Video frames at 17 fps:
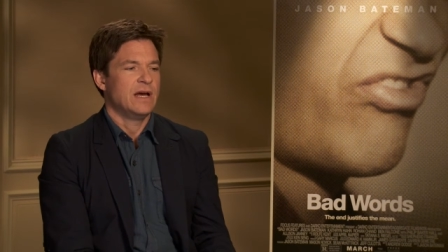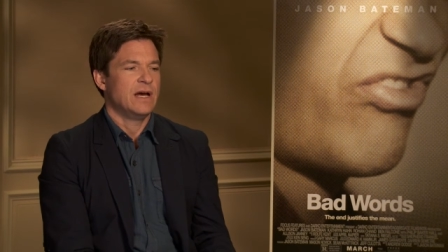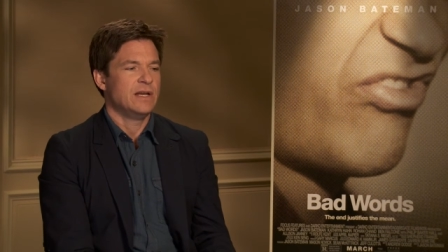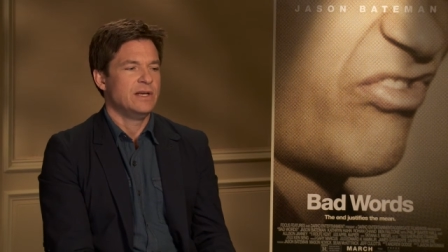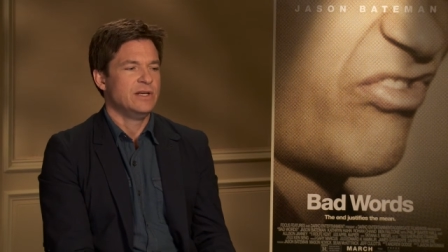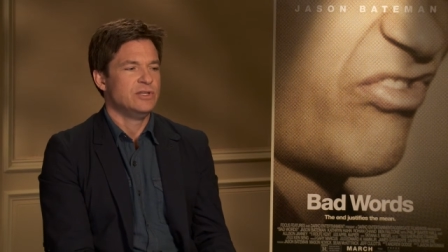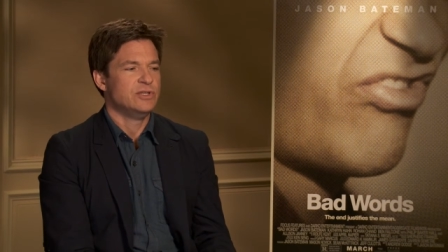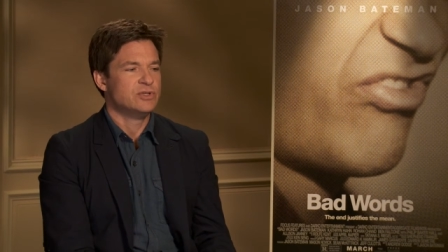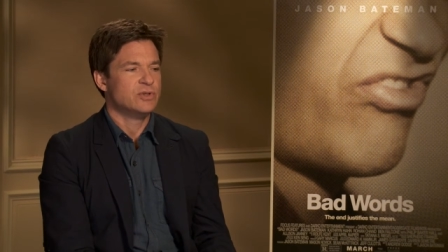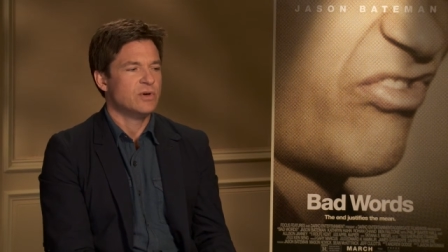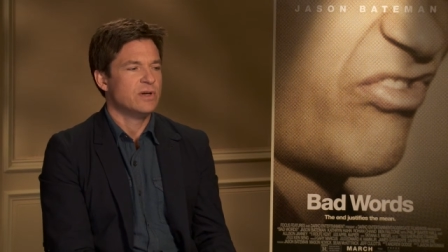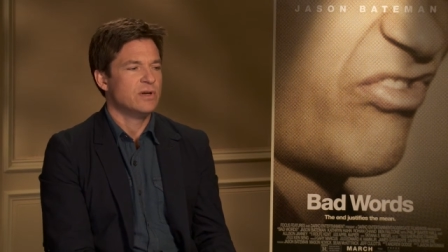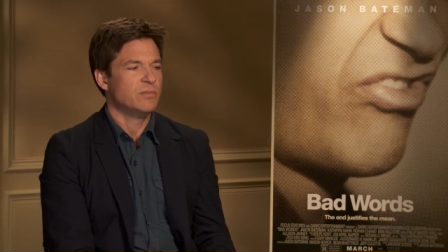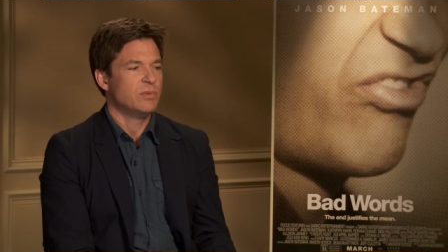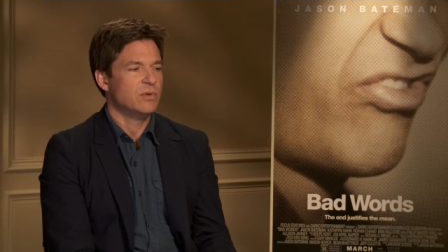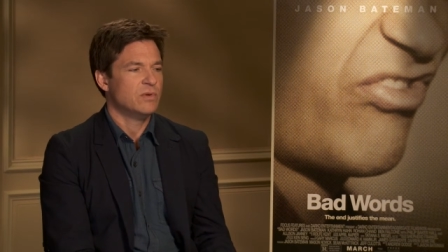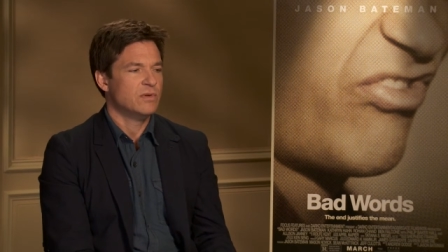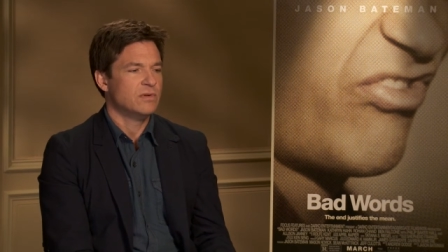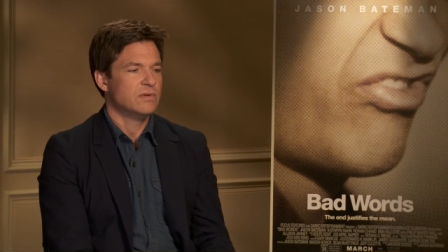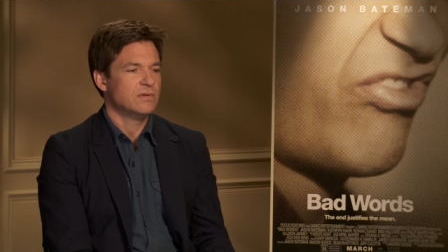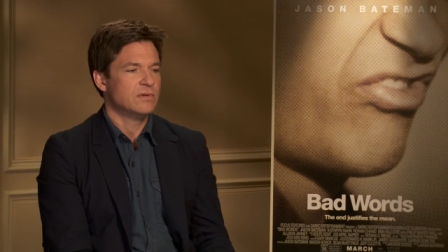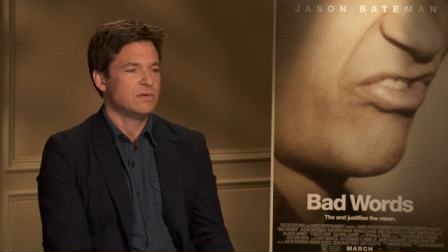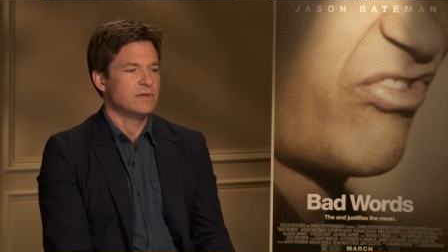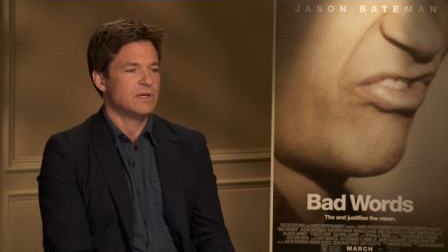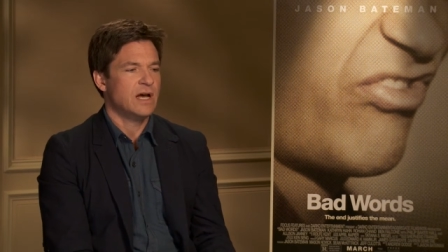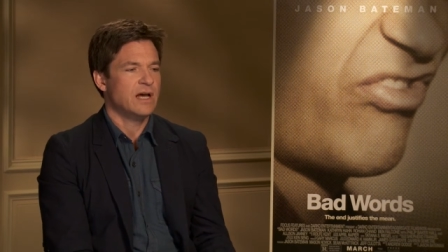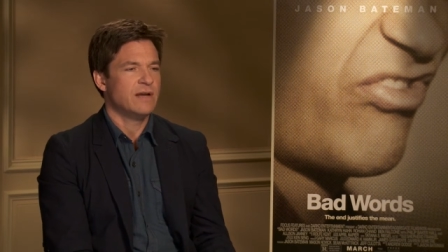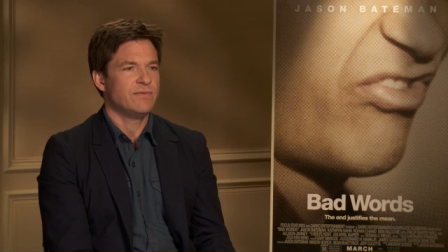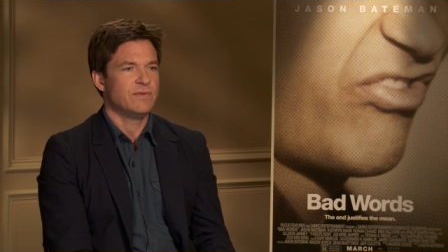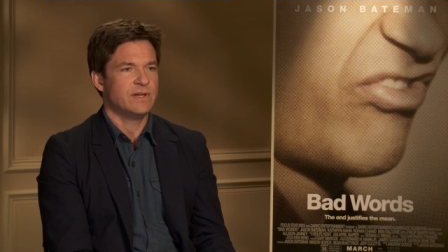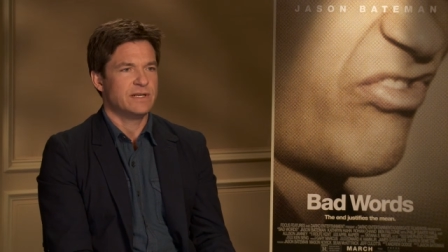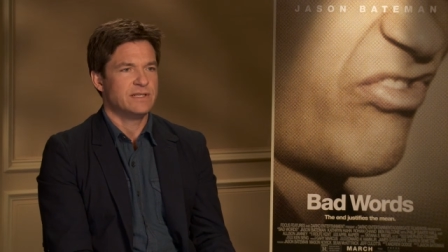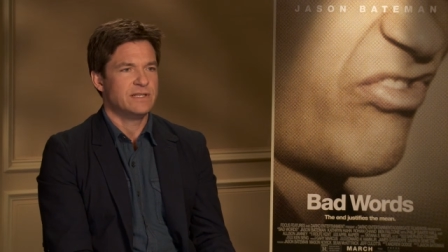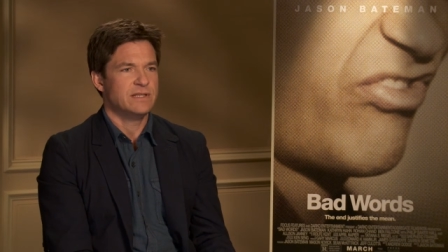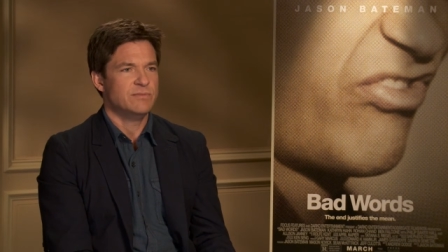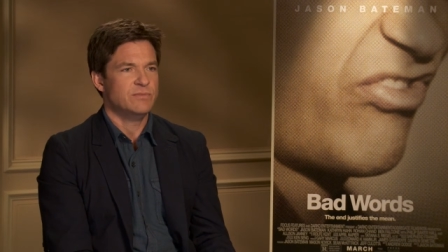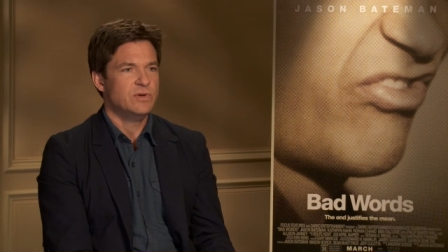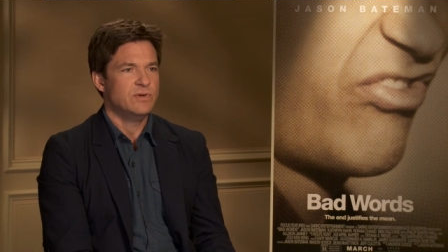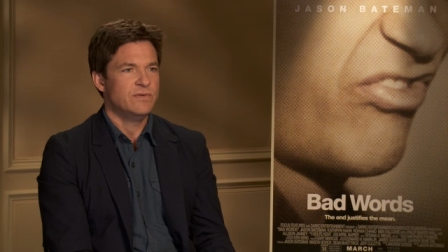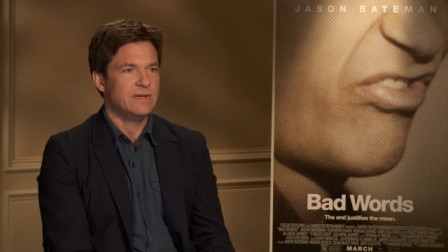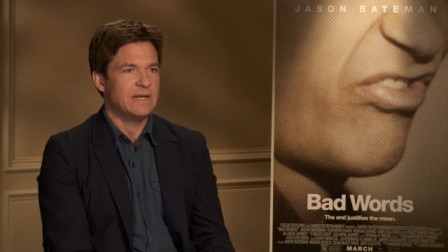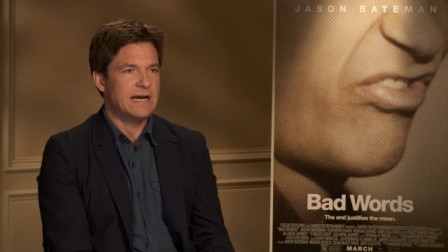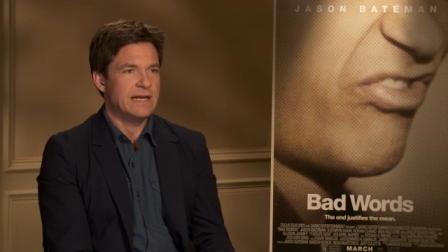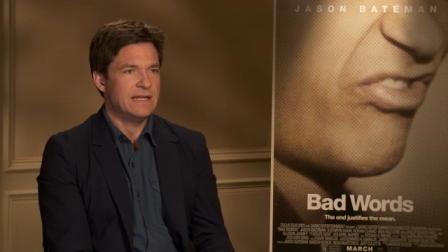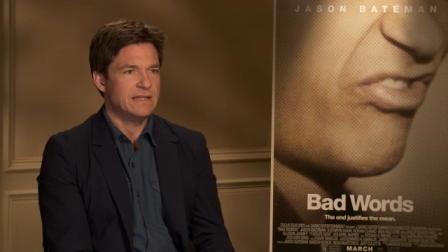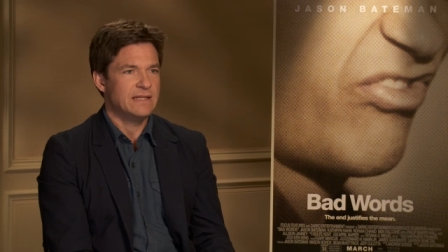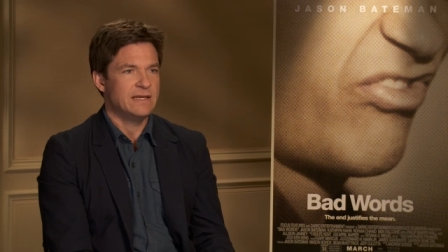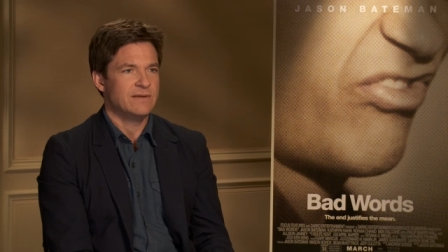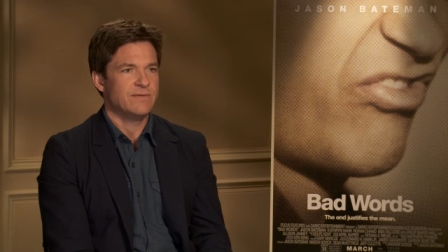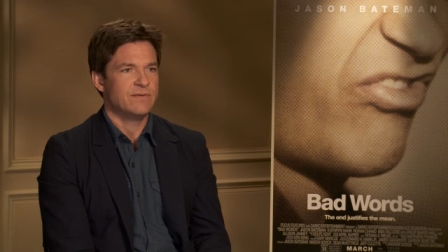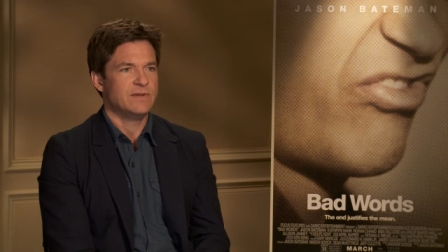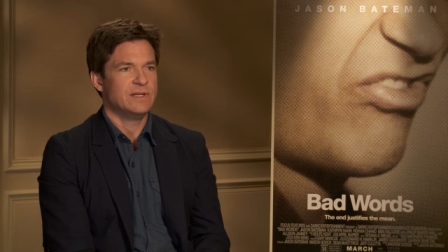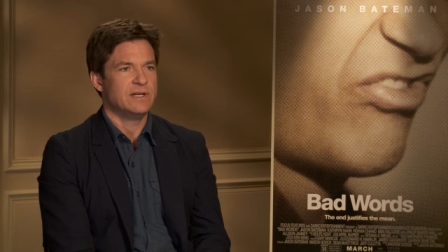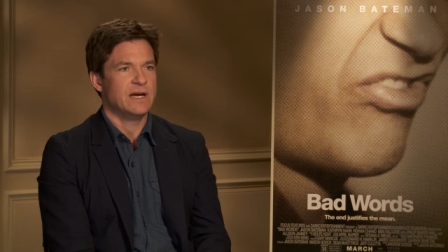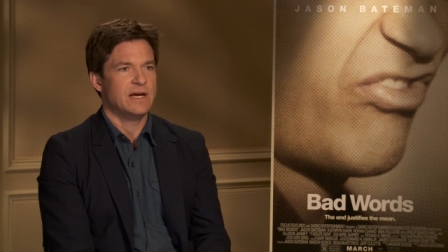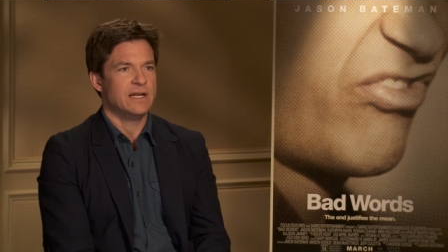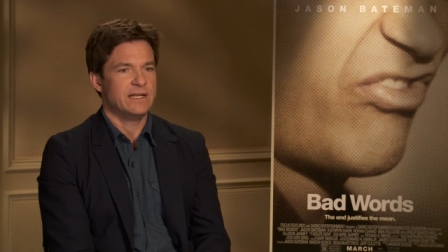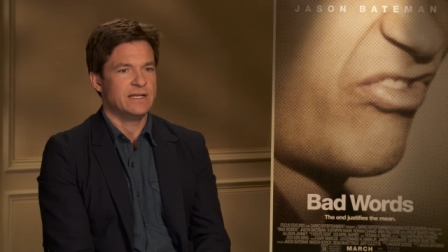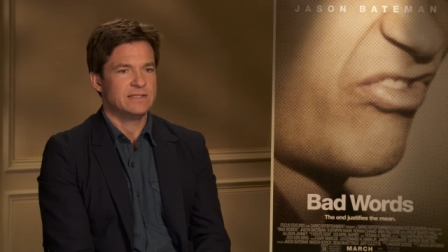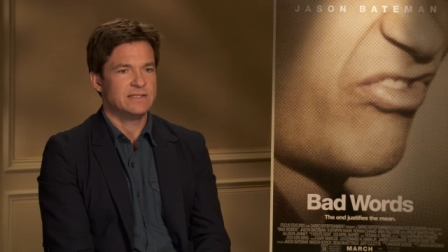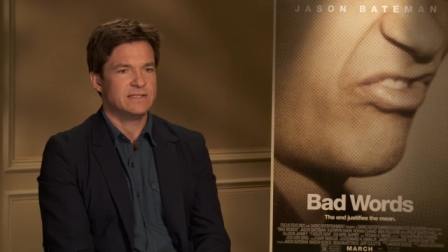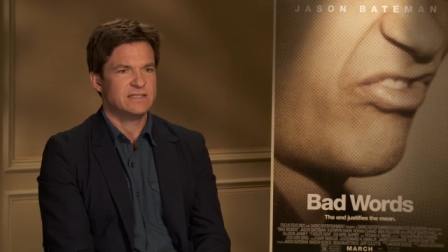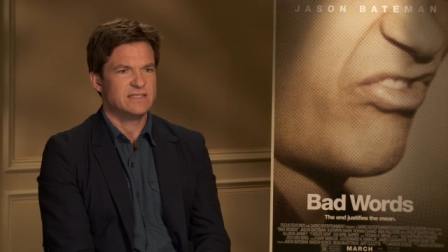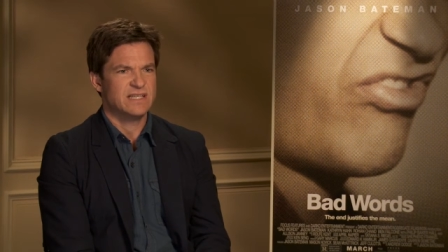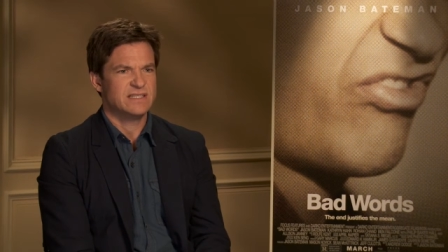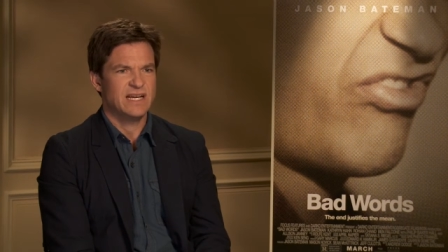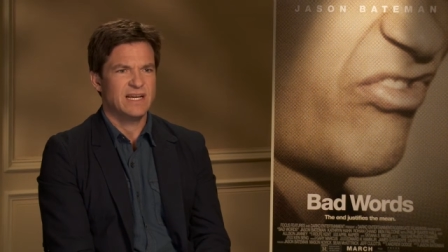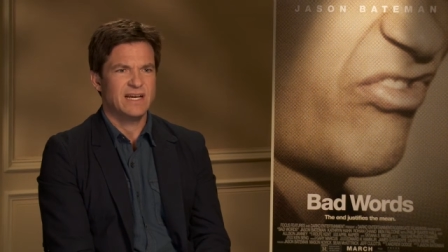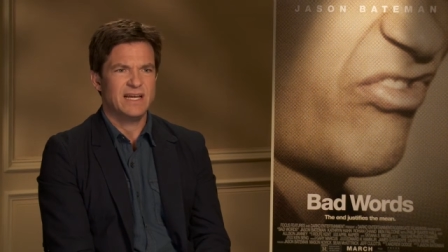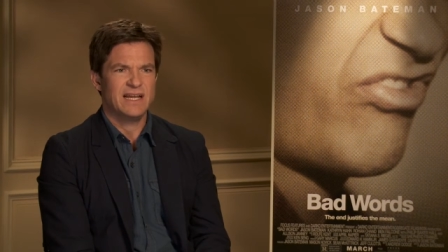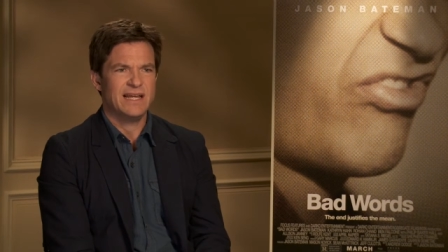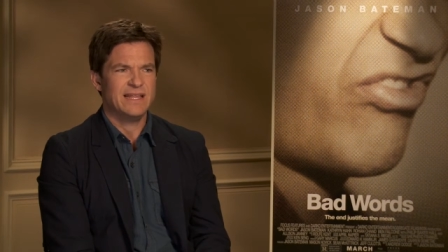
an enjoyable conflict in the movie, I think, for the audience is like,